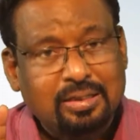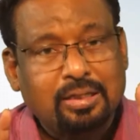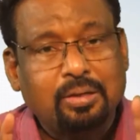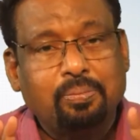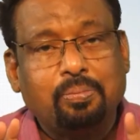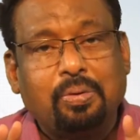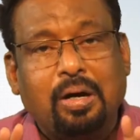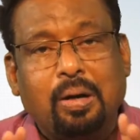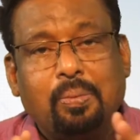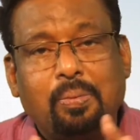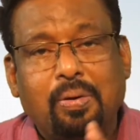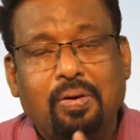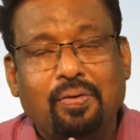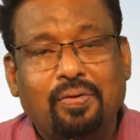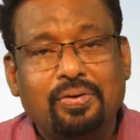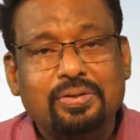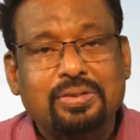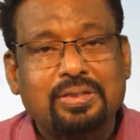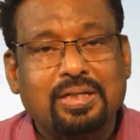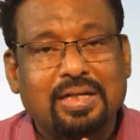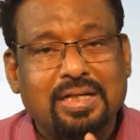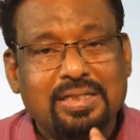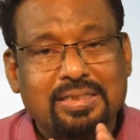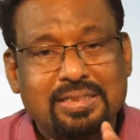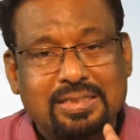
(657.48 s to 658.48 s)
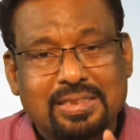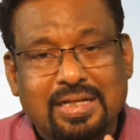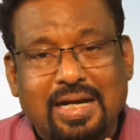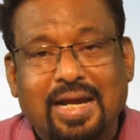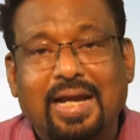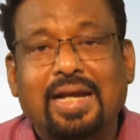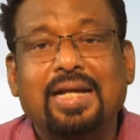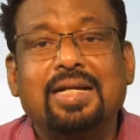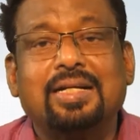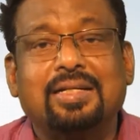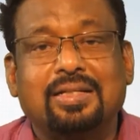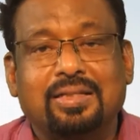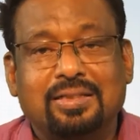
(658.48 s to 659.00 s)
the Baba was
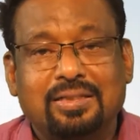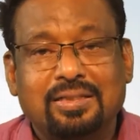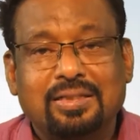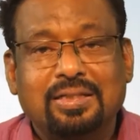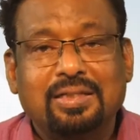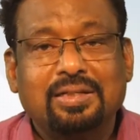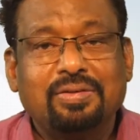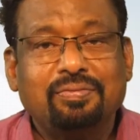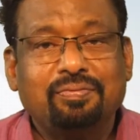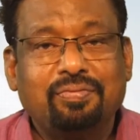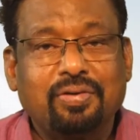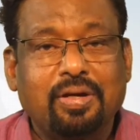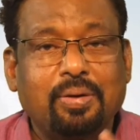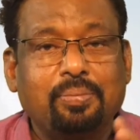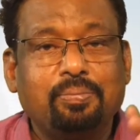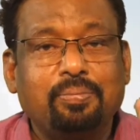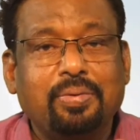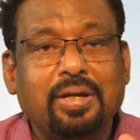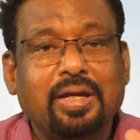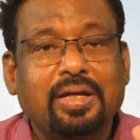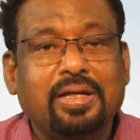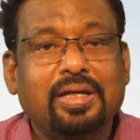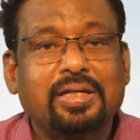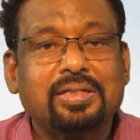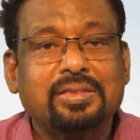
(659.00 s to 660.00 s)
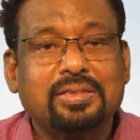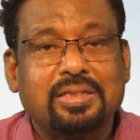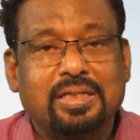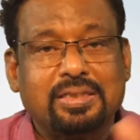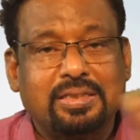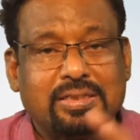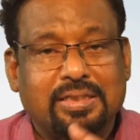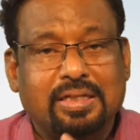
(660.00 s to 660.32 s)
restrained from making such